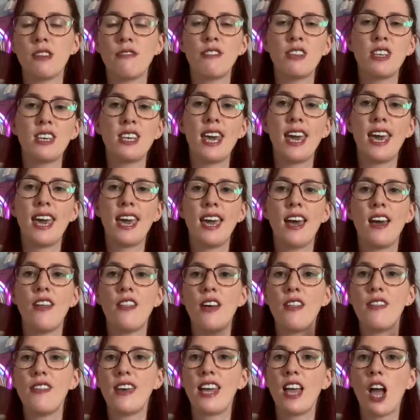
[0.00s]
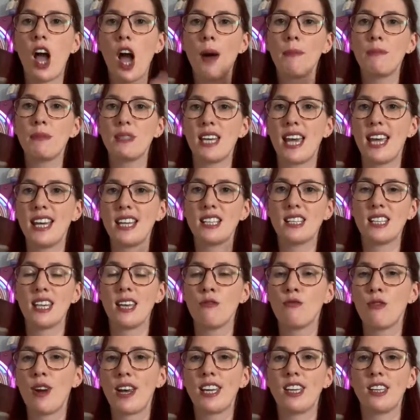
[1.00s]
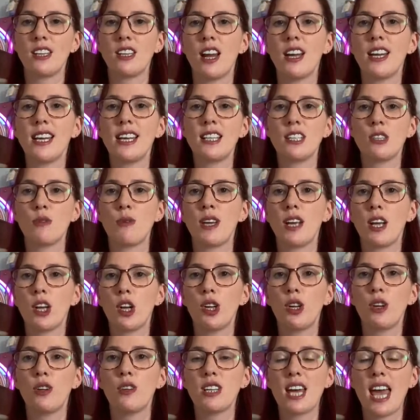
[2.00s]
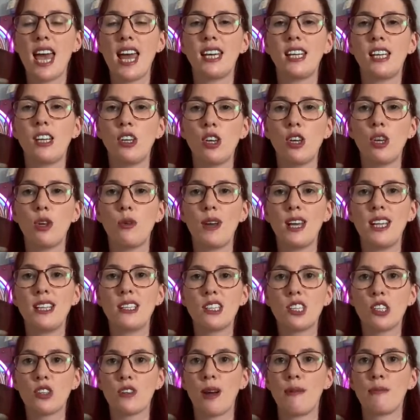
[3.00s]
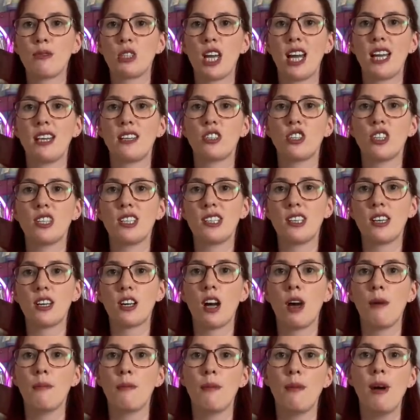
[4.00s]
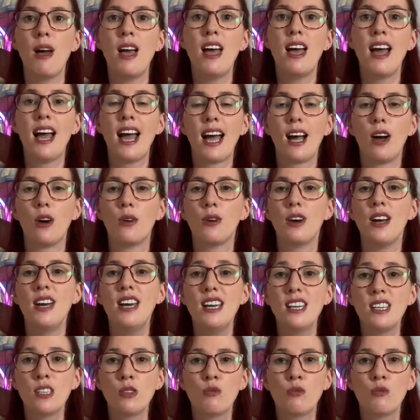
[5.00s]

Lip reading: of the year, and then they update it regularly to include any new Instagram challenges that come out. It's